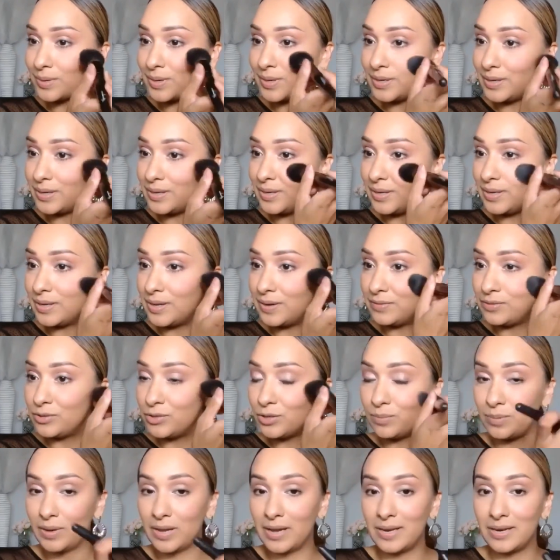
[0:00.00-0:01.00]
I love to
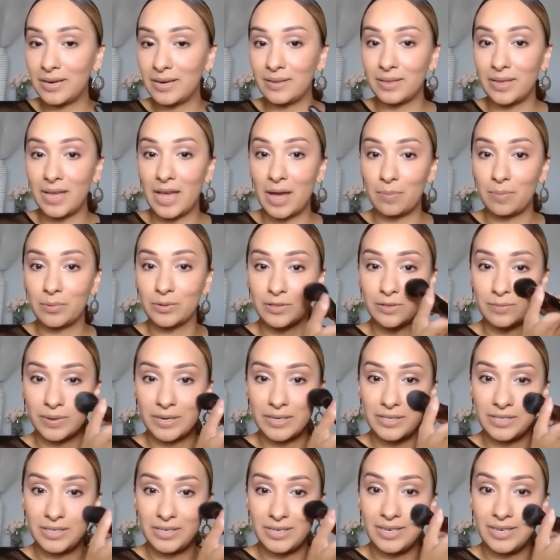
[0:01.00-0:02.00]
apply it on the apples of my
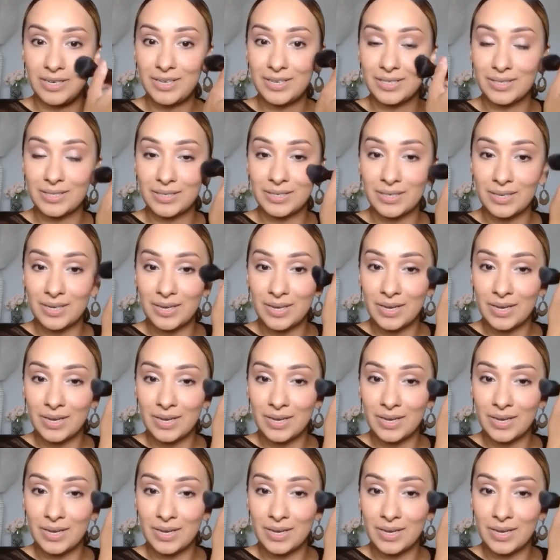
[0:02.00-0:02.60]
cheeks.